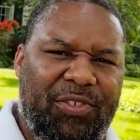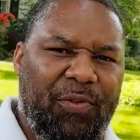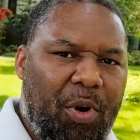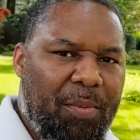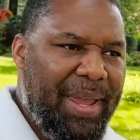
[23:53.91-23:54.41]

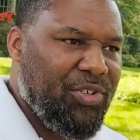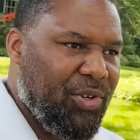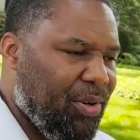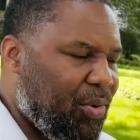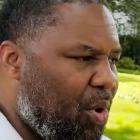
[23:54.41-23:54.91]
for
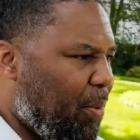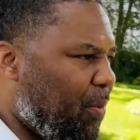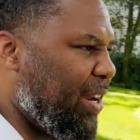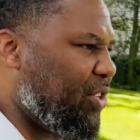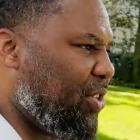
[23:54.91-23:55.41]
major
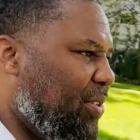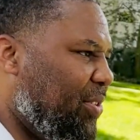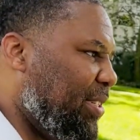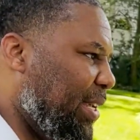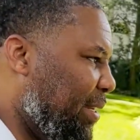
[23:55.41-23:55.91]

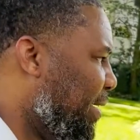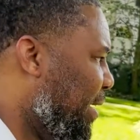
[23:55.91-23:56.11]
corporations, and